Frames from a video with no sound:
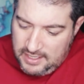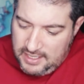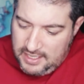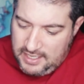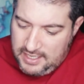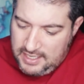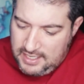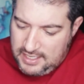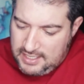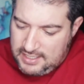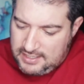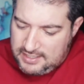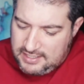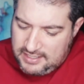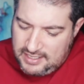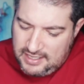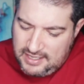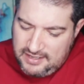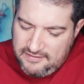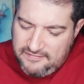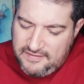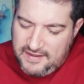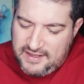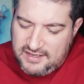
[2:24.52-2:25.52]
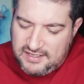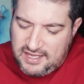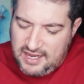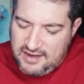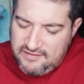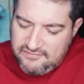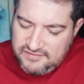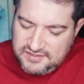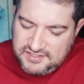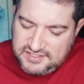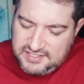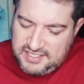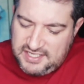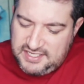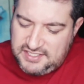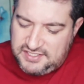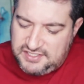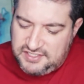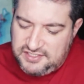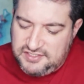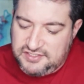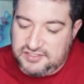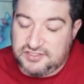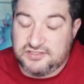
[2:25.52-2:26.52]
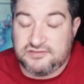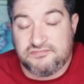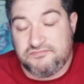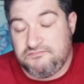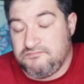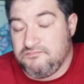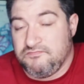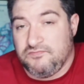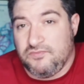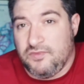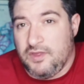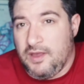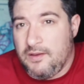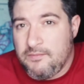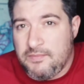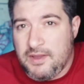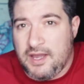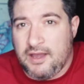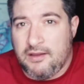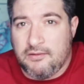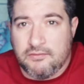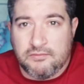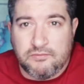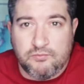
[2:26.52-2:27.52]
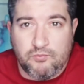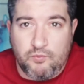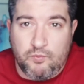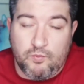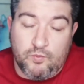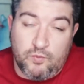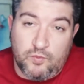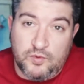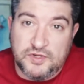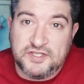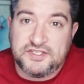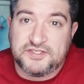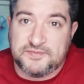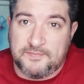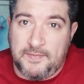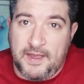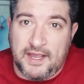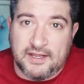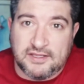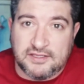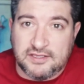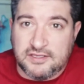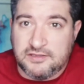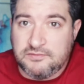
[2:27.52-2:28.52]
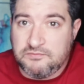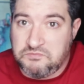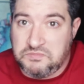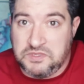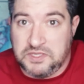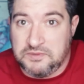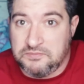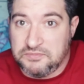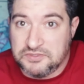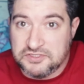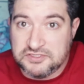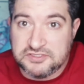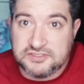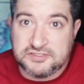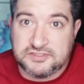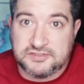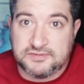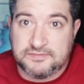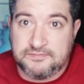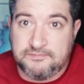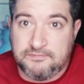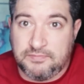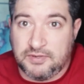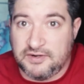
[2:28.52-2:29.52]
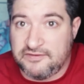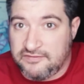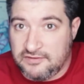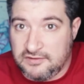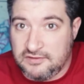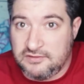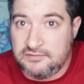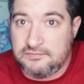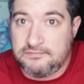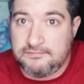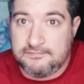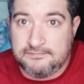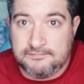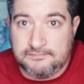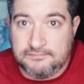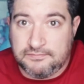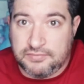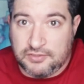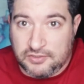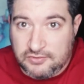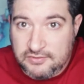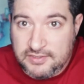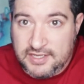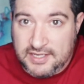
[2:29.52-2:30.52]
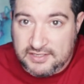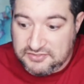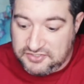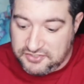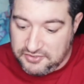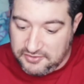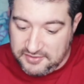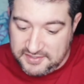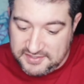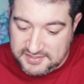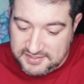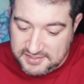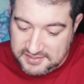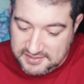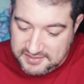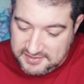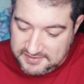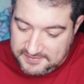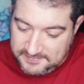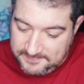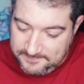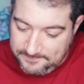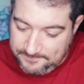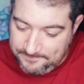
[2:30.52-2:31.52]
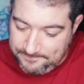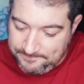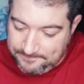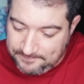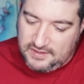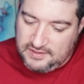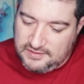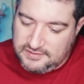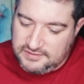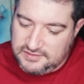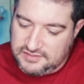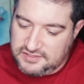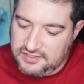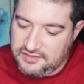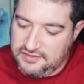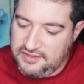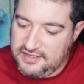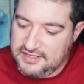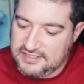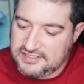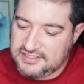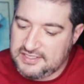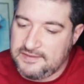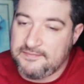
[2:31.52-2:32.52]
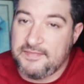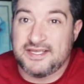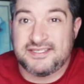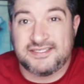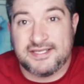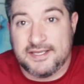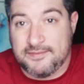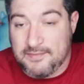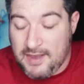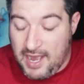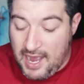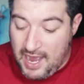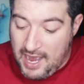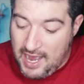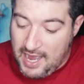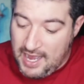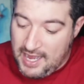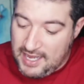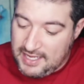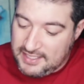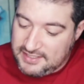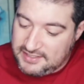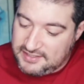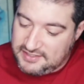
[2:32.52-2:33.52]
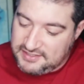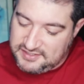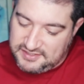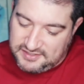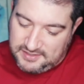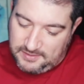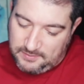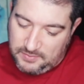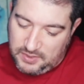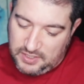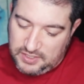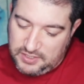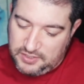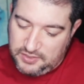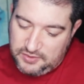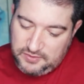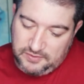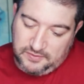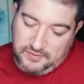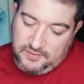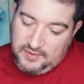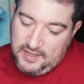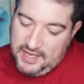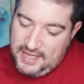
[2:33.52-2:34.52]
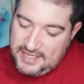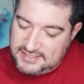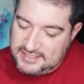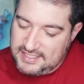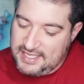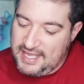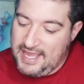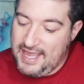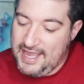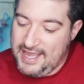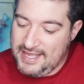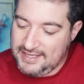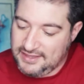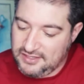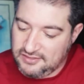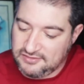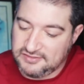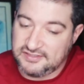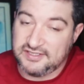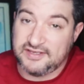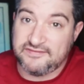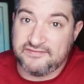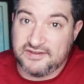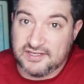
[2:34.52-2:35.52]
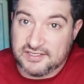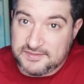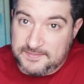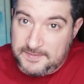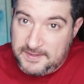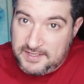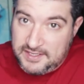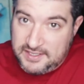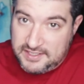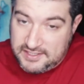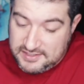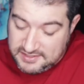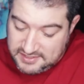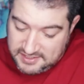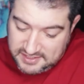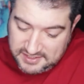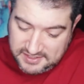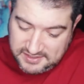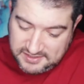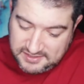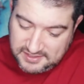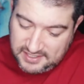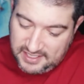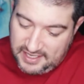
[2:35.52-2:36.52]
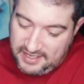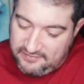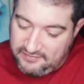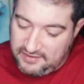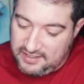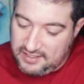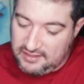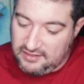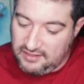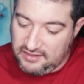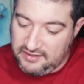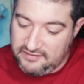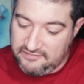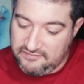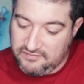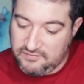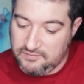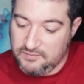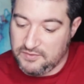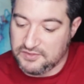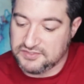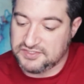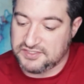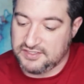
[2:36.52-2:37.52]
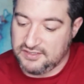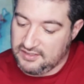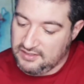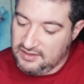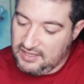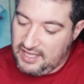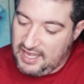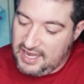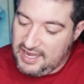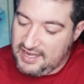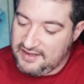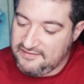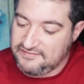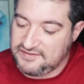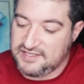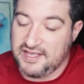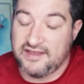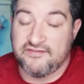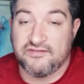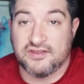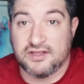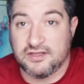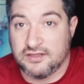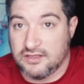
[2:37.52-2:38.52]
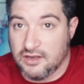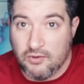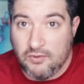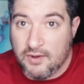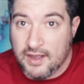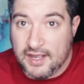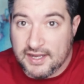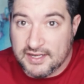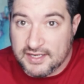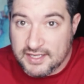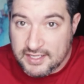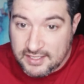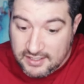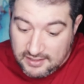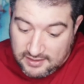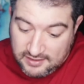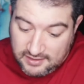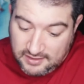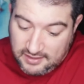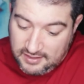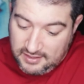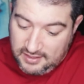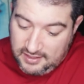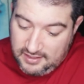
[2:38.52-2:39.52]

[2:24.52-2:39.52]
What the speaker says: And I've had conversations about respecting people's preferred pronoun choices. So things that may seem odd to someone who hasn't had those lived experiences, having lived most of their lives having no idea